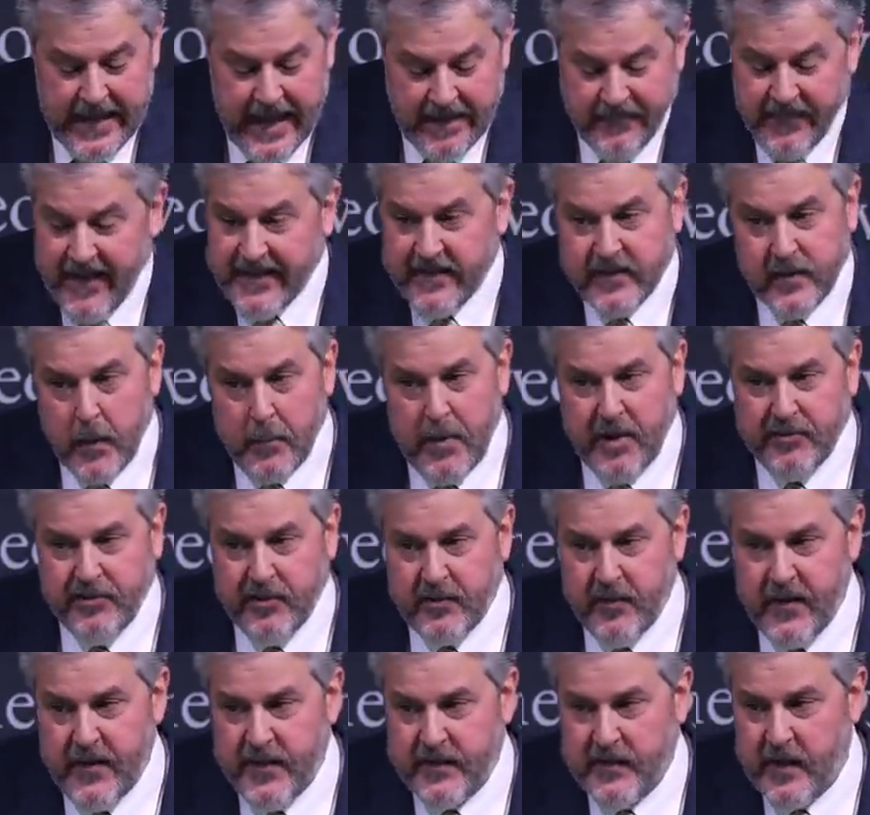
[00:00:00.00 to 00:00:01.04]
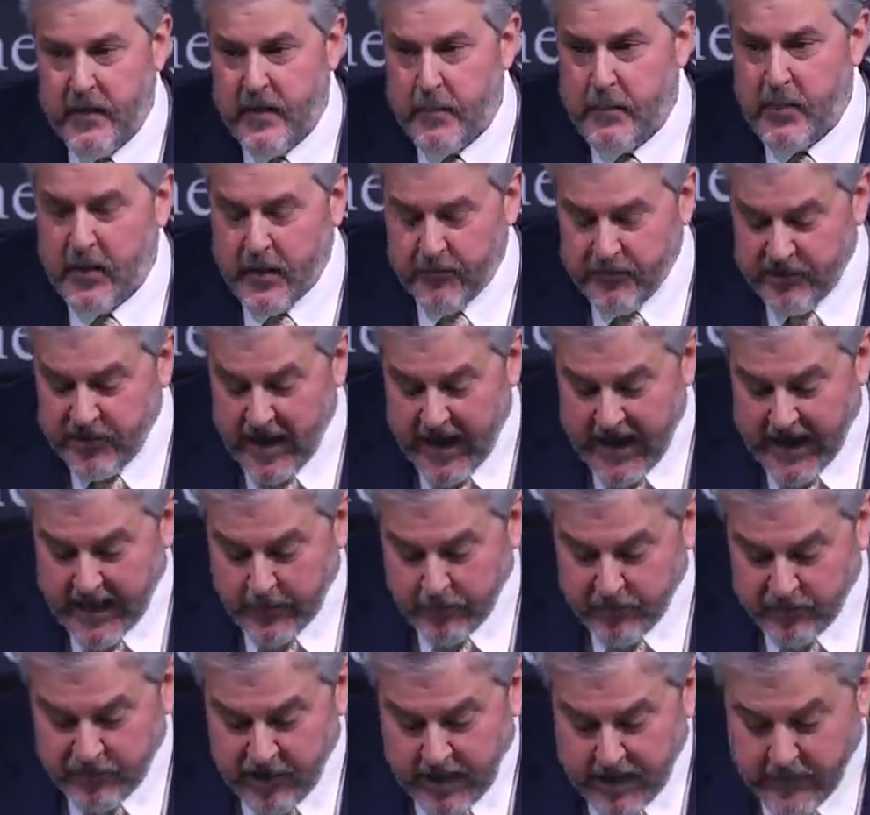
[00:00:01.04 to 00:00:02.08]
I find so much of this in the book of
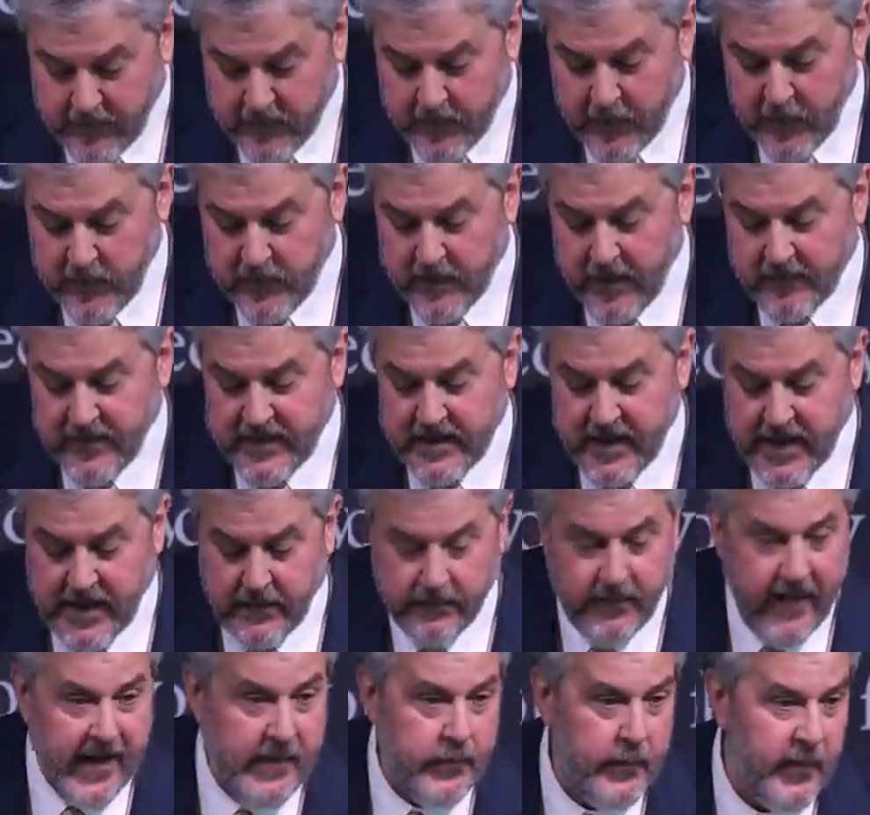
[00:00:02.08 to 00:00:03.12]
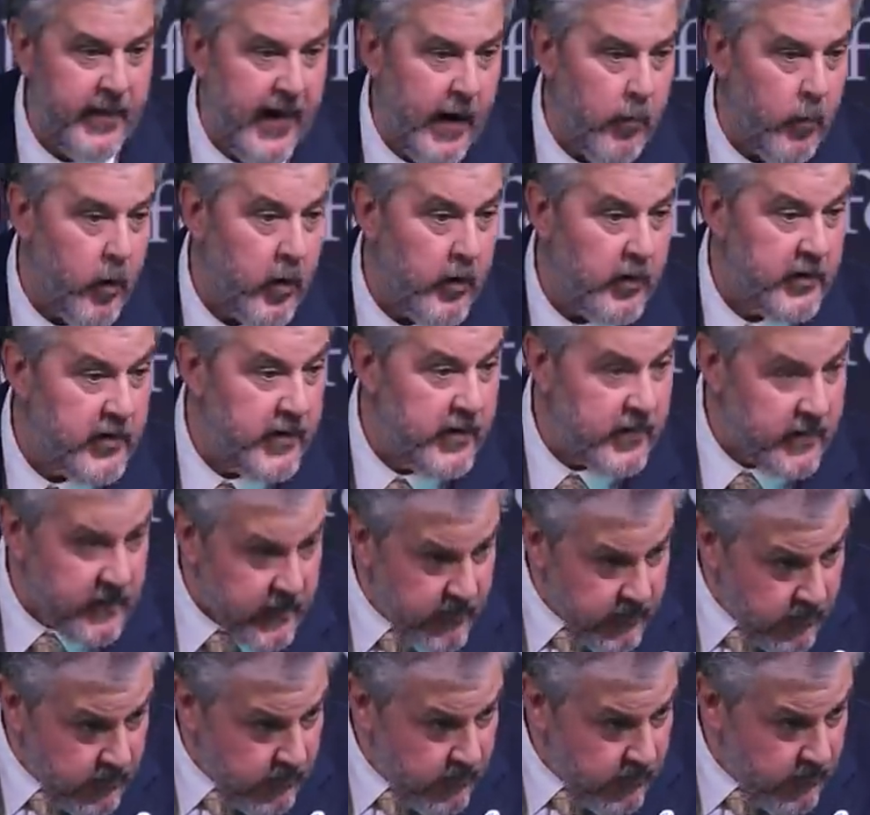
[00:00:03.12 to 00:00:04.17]
James, James 2:17, faith without works
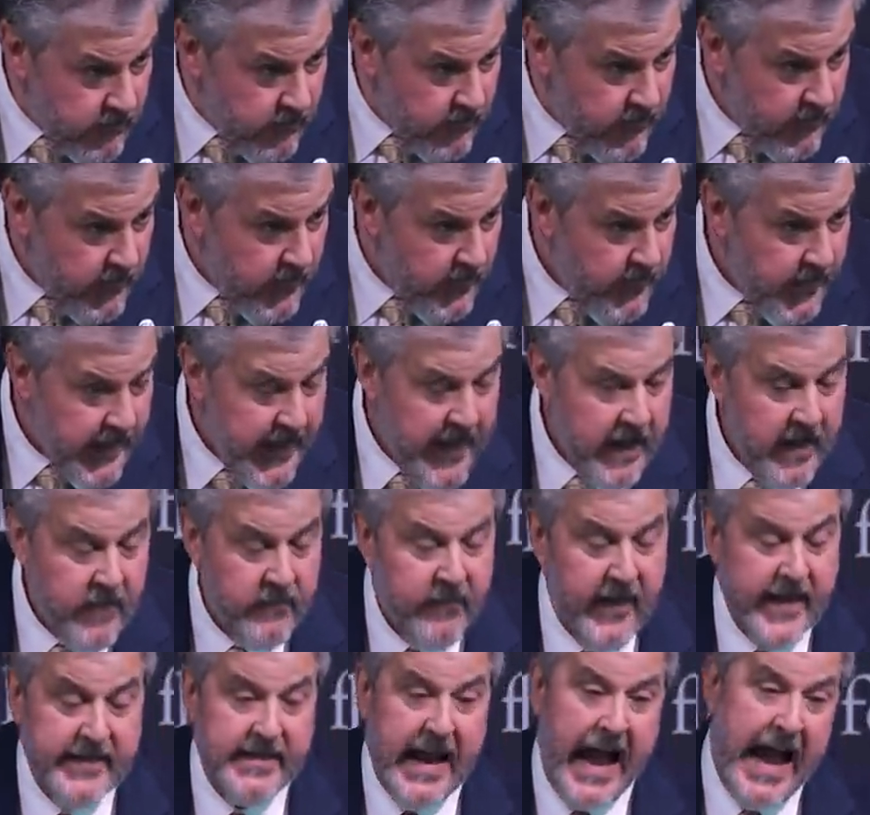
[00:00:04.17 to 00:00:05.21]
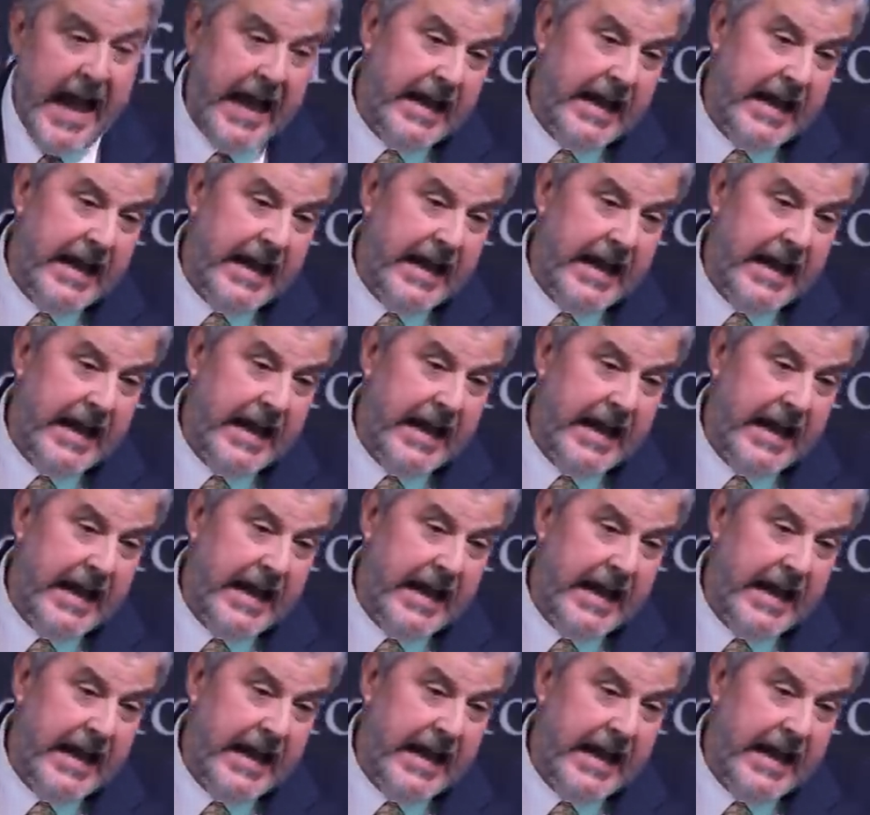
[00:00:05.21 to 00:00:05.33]
is in fact,